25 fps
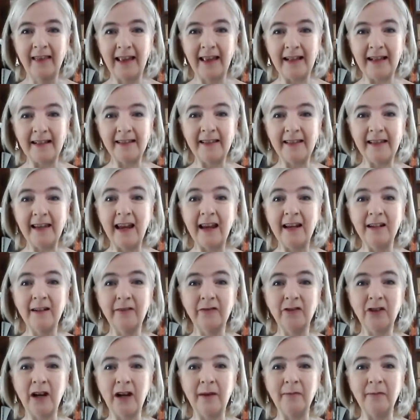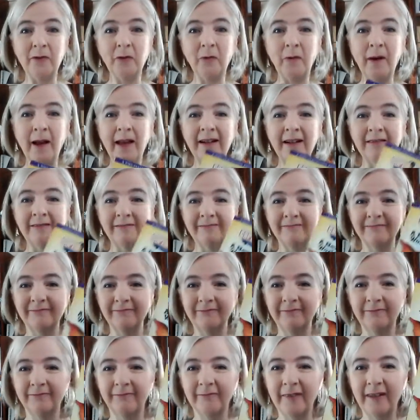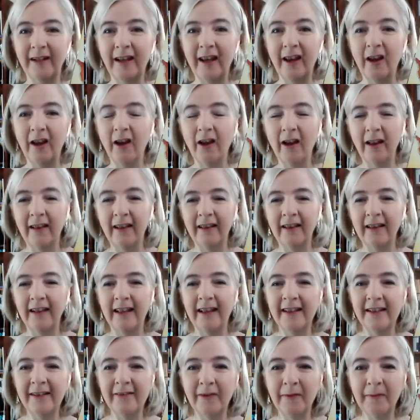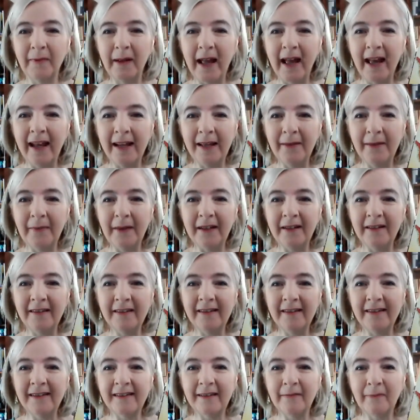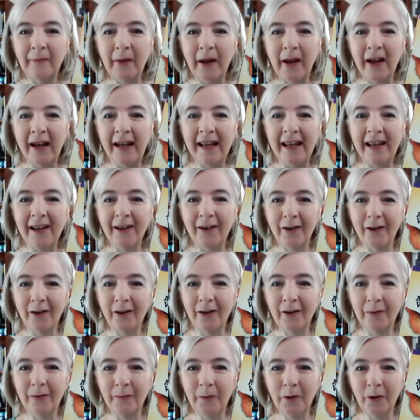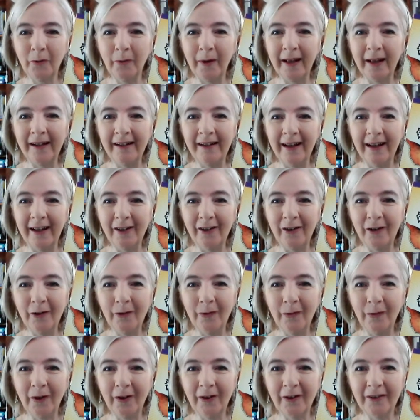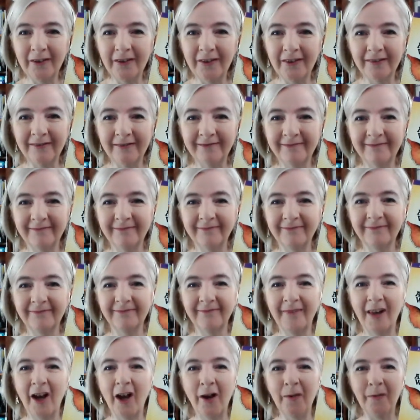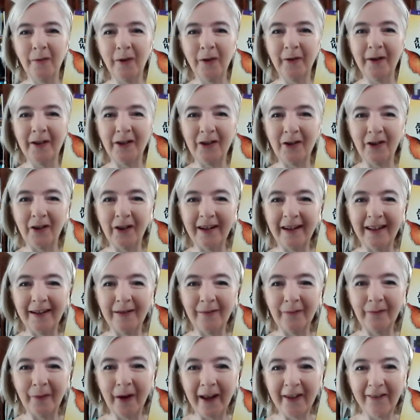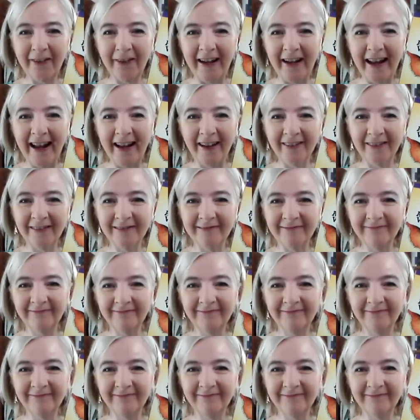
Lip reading: That's the end of chapter one. That's from Carly Mills, Pioneer Girl, book one, A New World. I hope you enjoyed it. Bye for now.